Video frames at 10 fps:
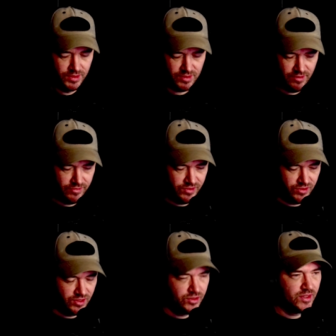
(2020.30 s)
So I
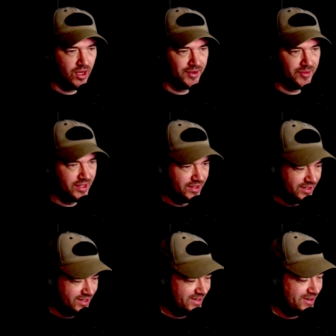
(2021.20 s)
refuse. I do it the harder way.
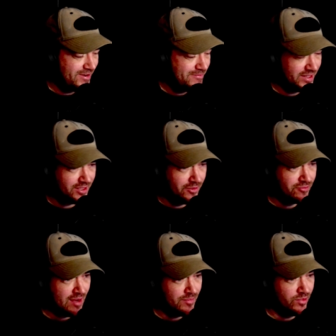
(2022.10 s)
Uh, but I don't
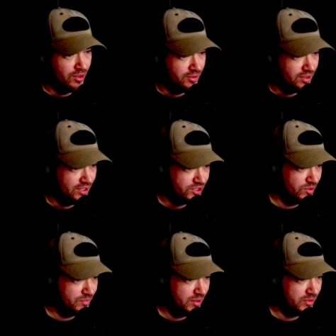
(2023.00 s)
want to ramble on. I
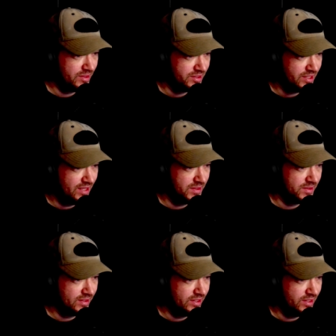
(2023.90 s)
just want people to understand
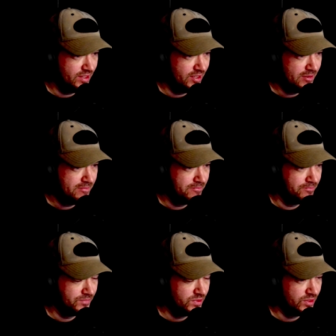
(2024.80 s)
that the
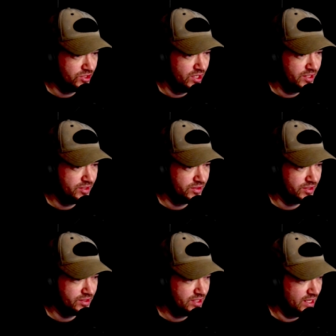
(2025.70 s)
um, the journey to
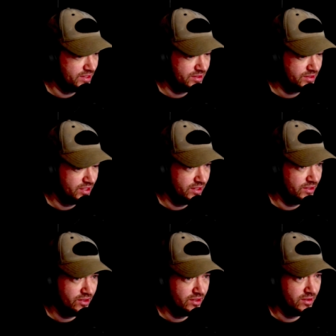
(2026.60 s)
success is
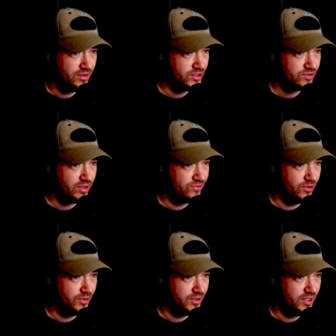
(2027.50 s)
certainly not a, a
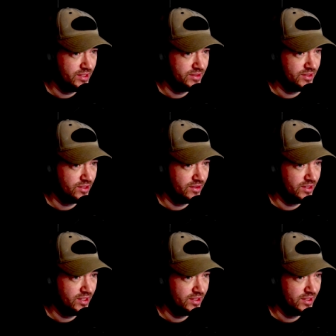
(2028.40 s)
straightforward and easy
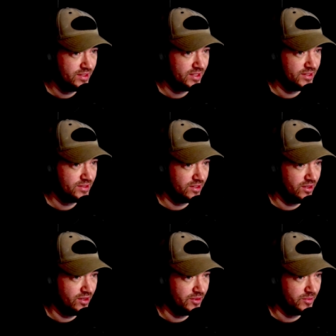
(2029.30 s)
journey. It takes a
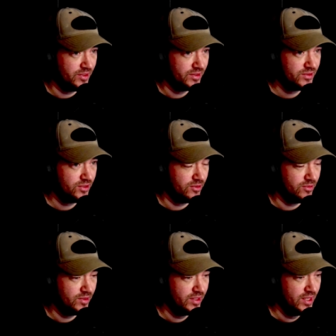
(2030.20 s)
lot of hard work
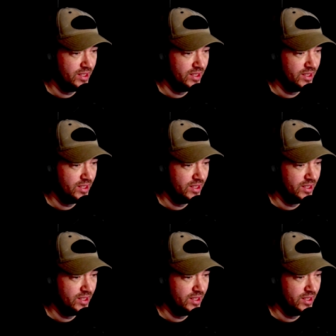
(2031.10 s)
to